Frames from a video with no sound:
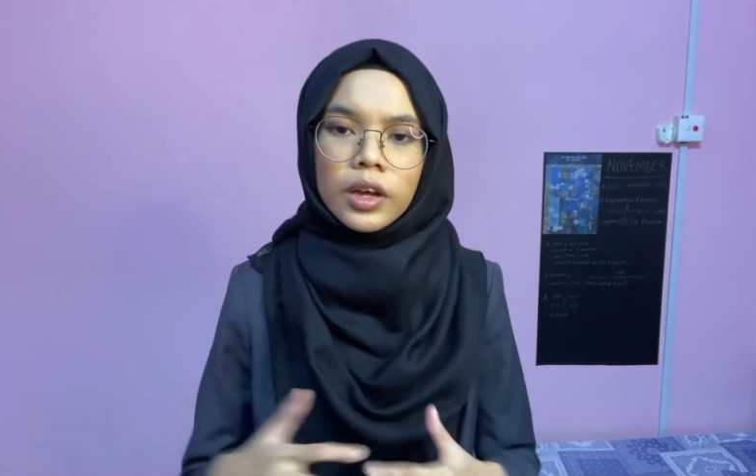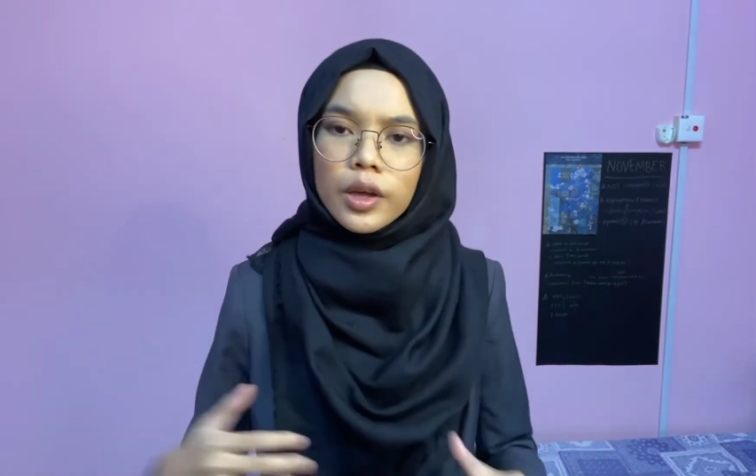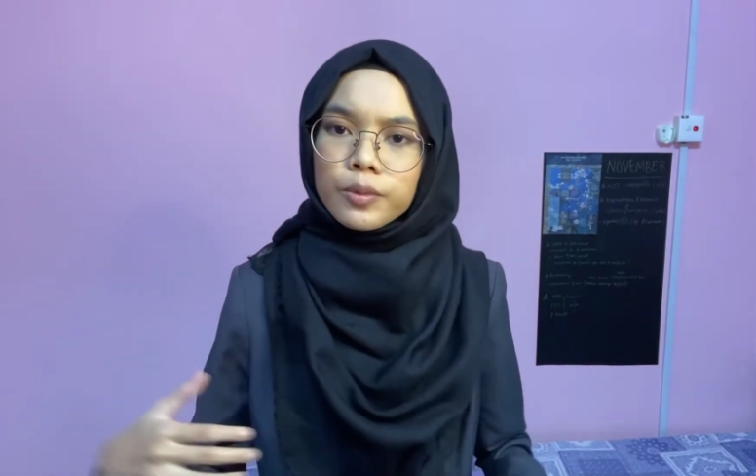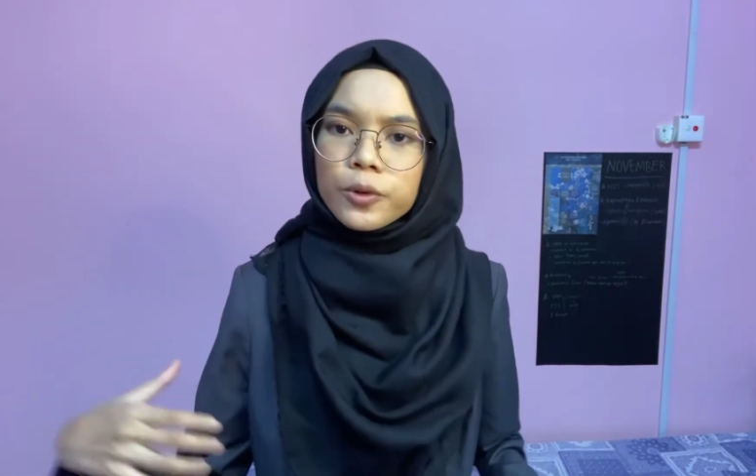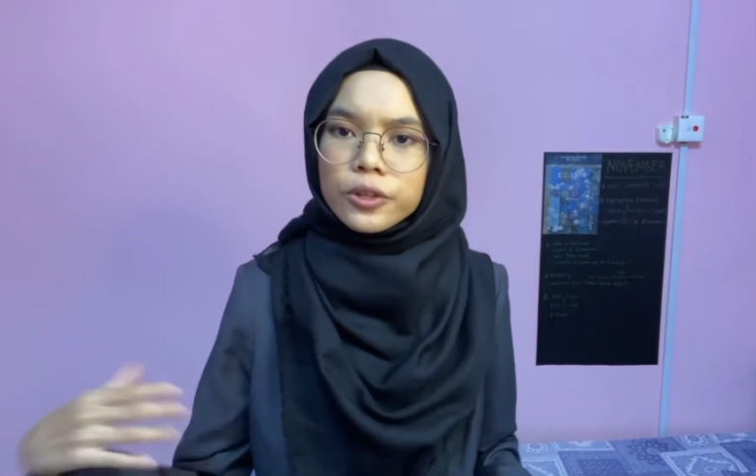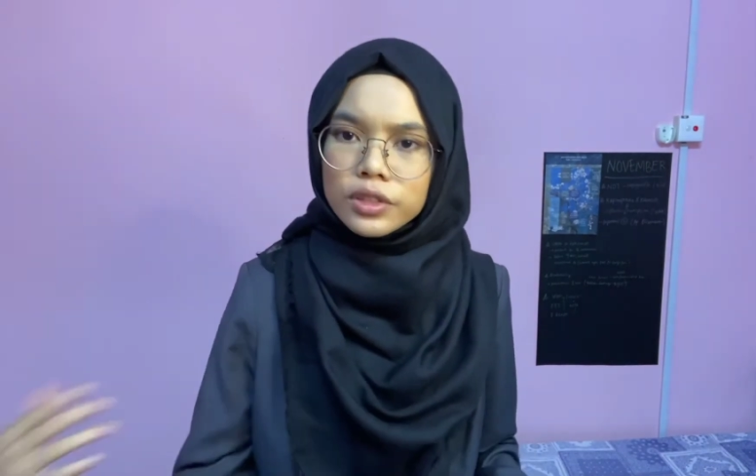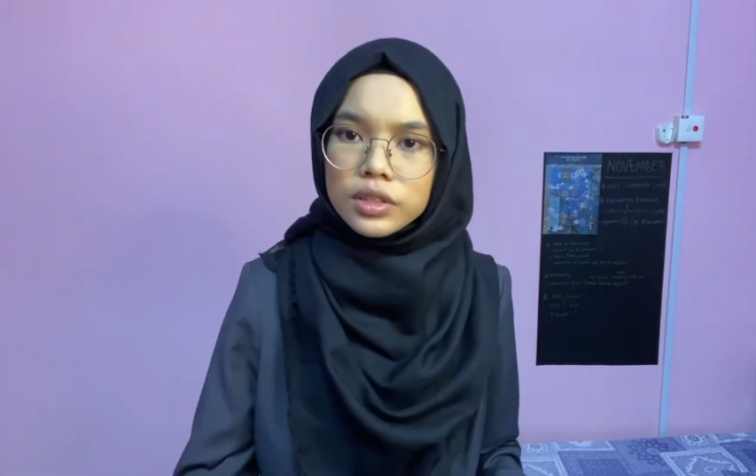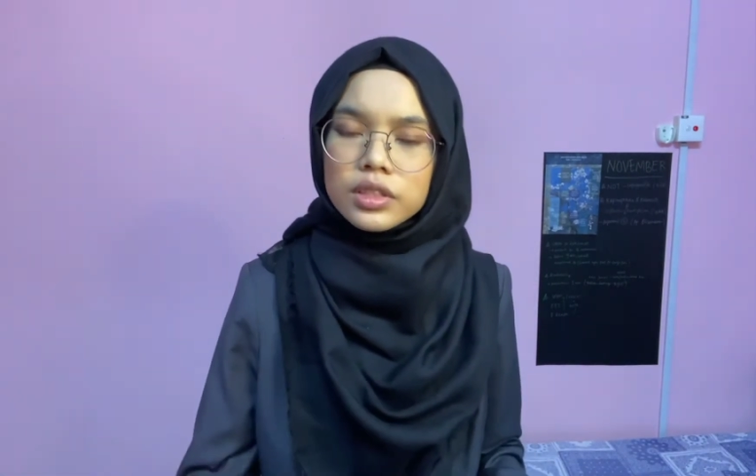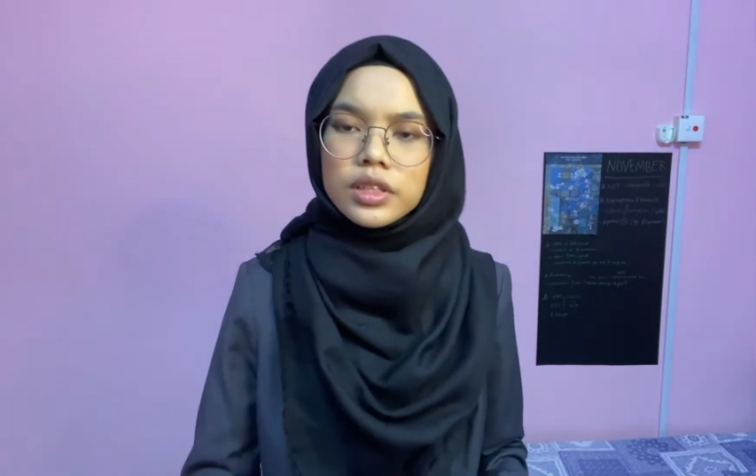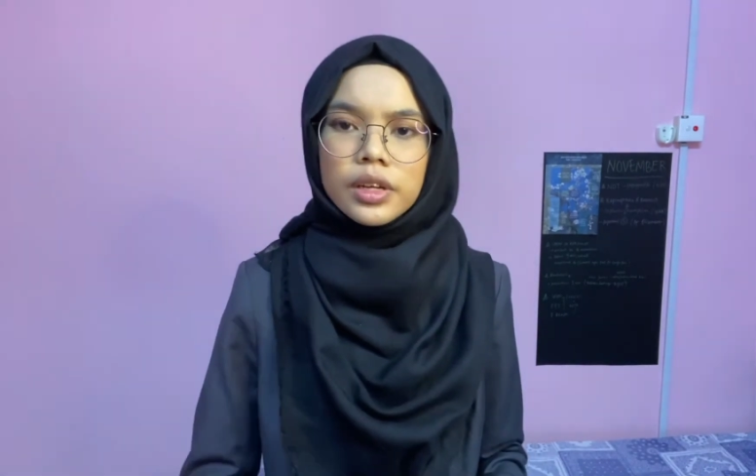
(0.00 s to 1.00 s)
and
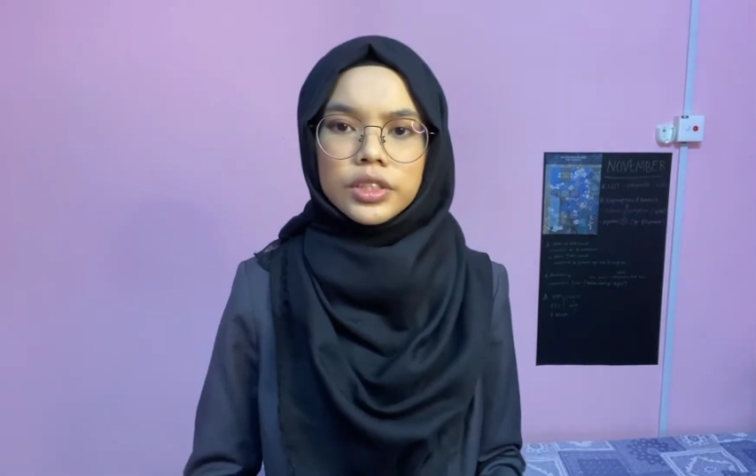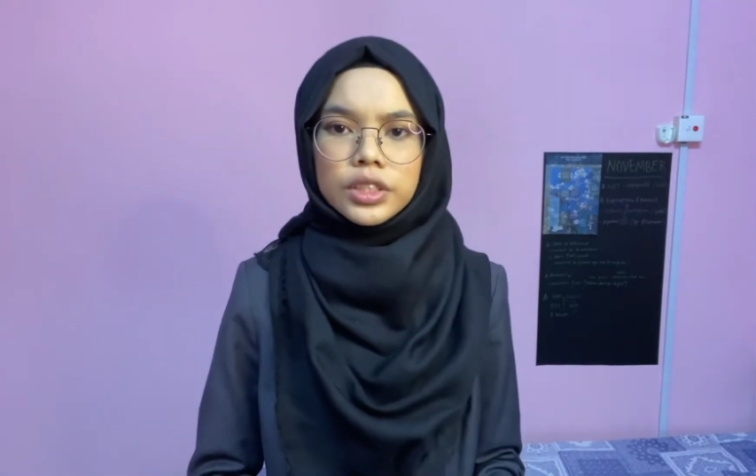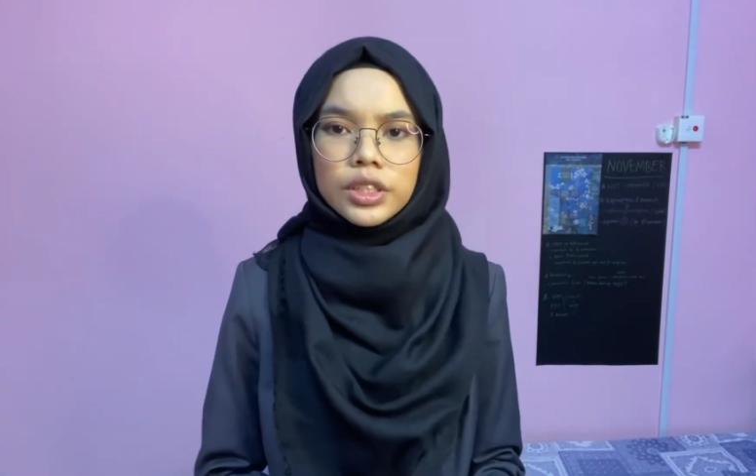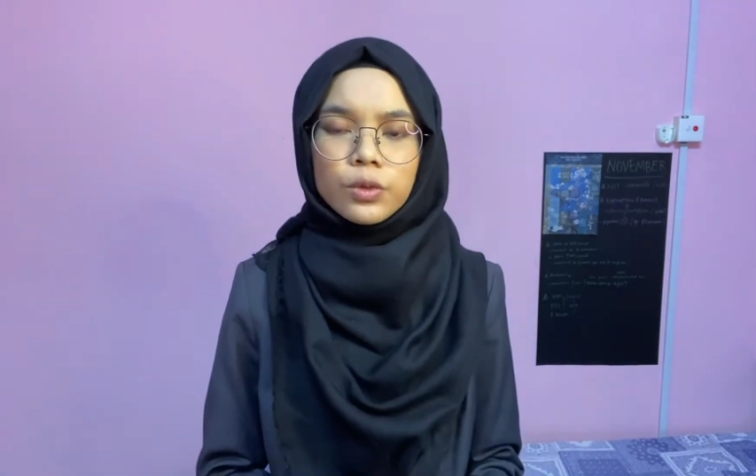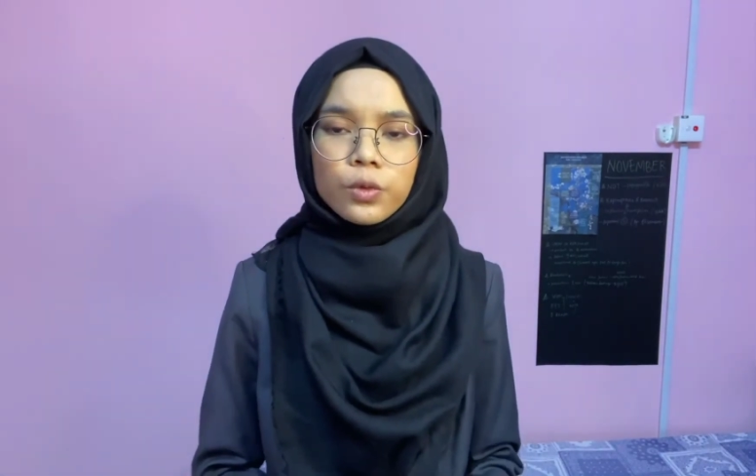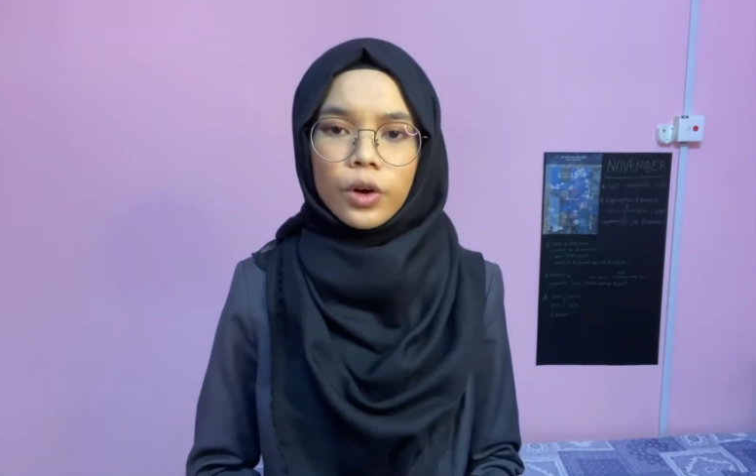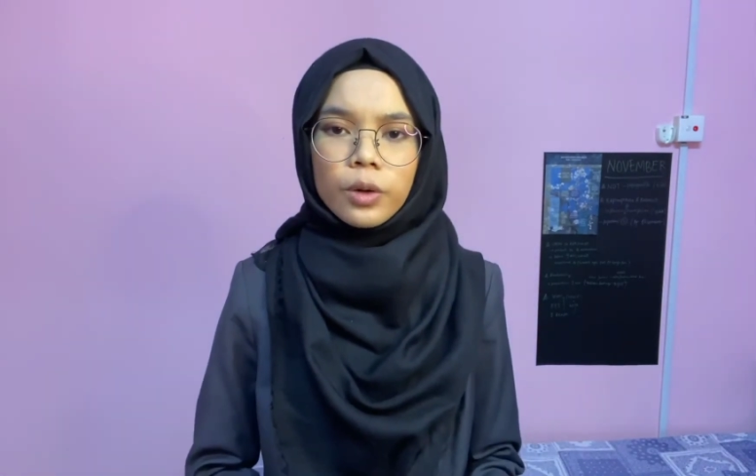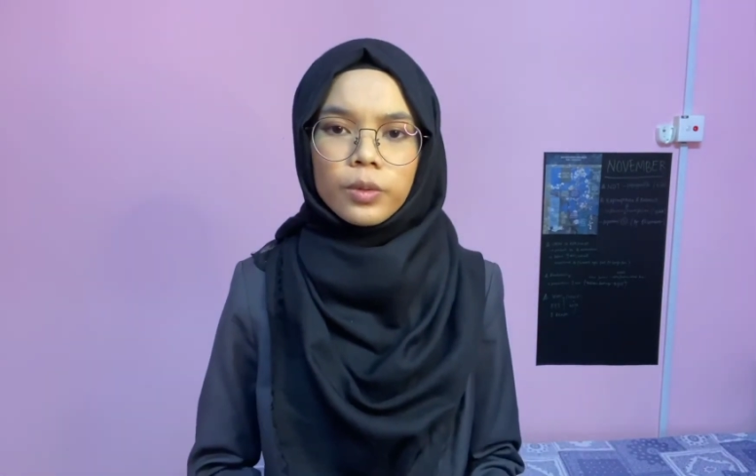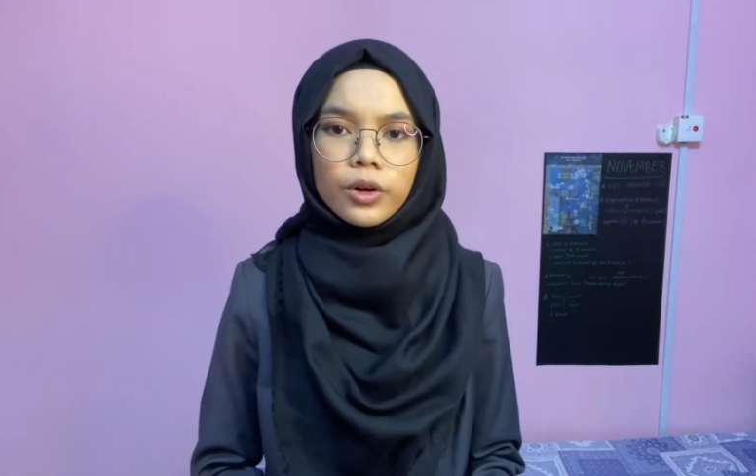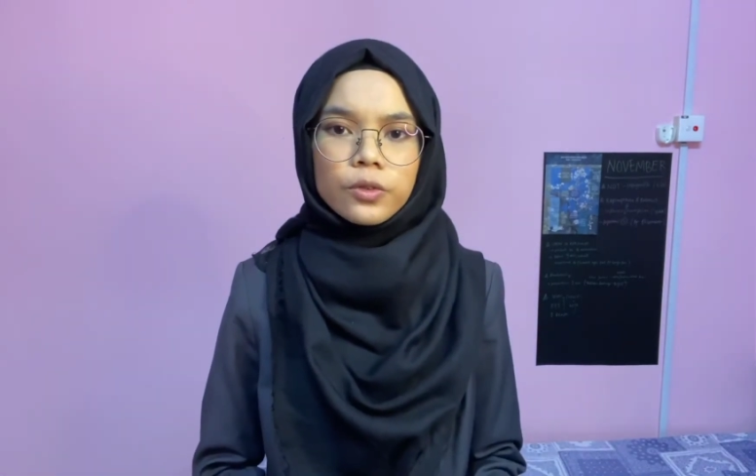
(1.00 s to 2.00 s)
produces energy in
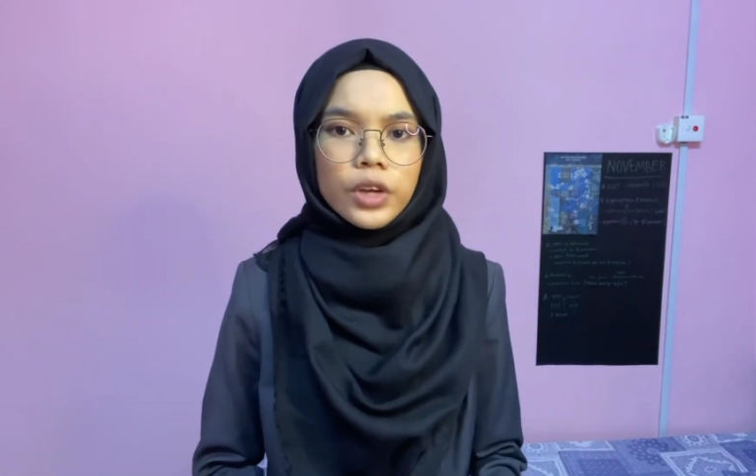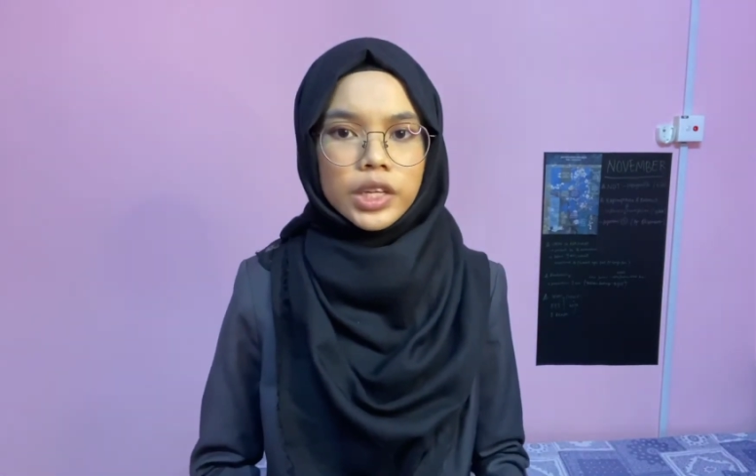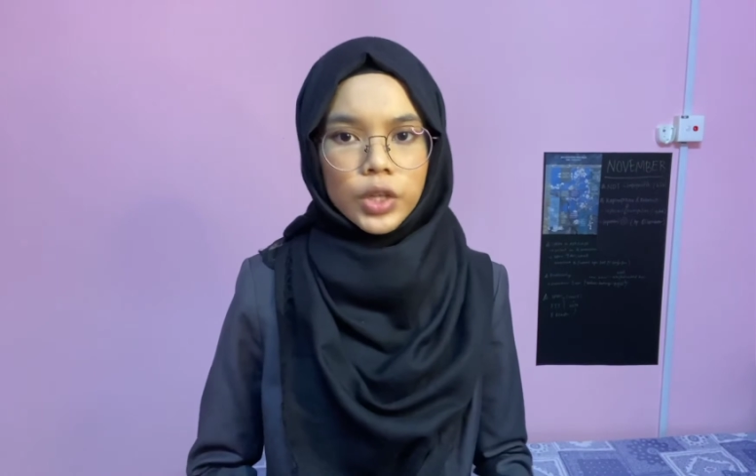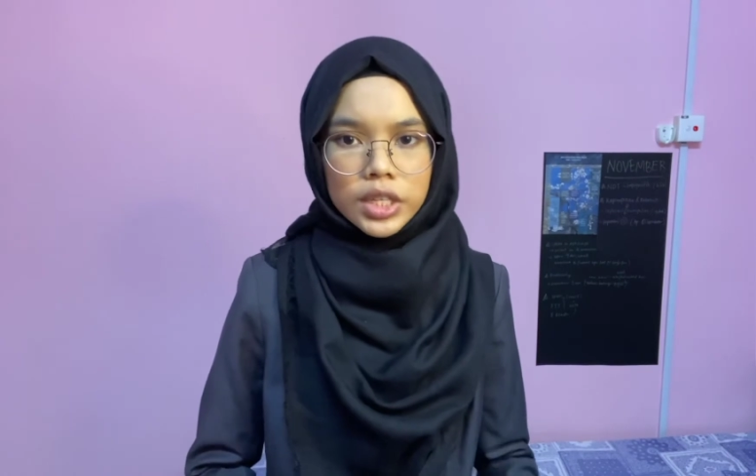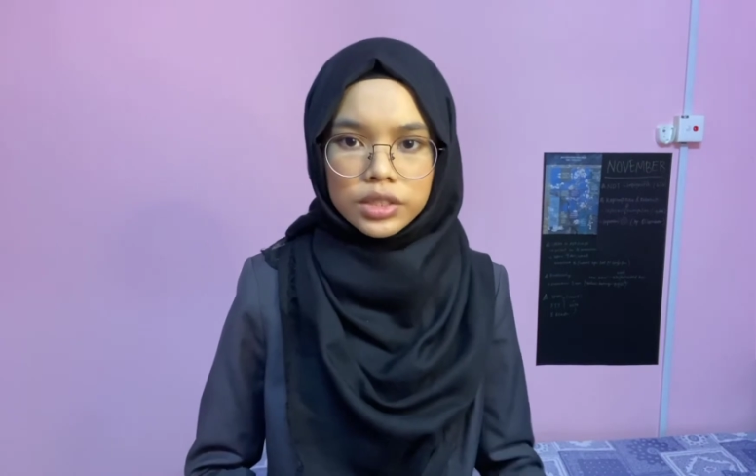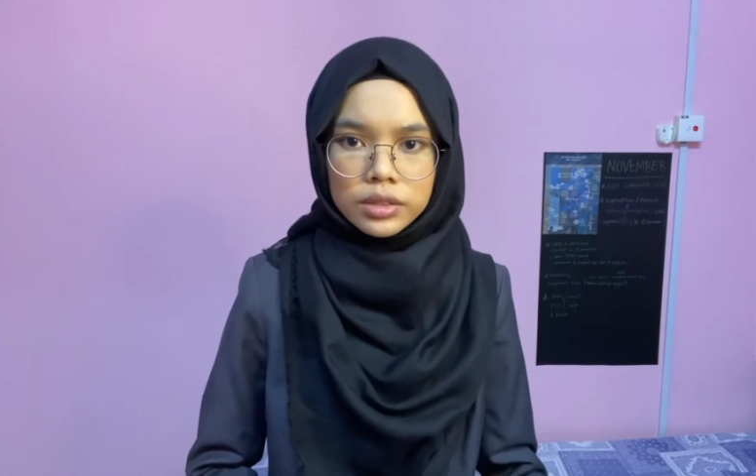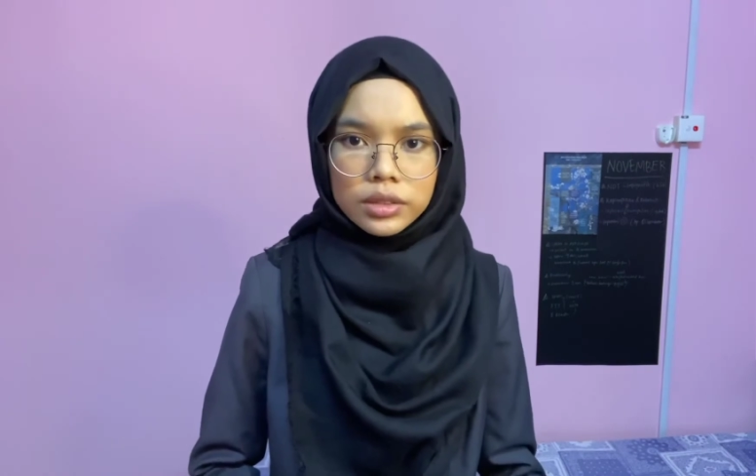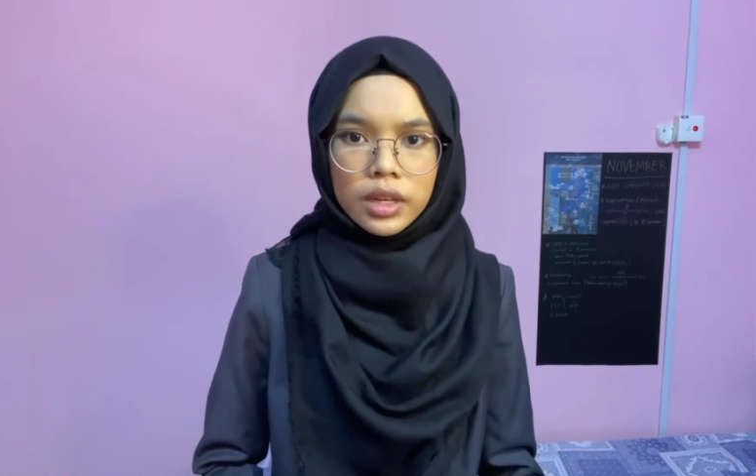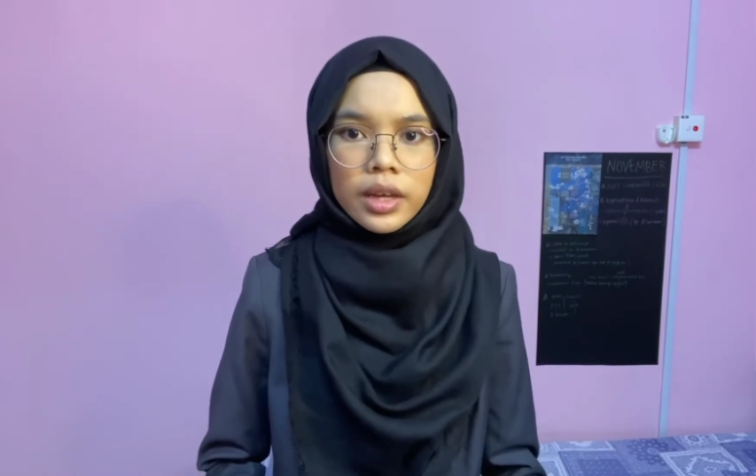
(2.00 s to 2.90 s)
form of radiation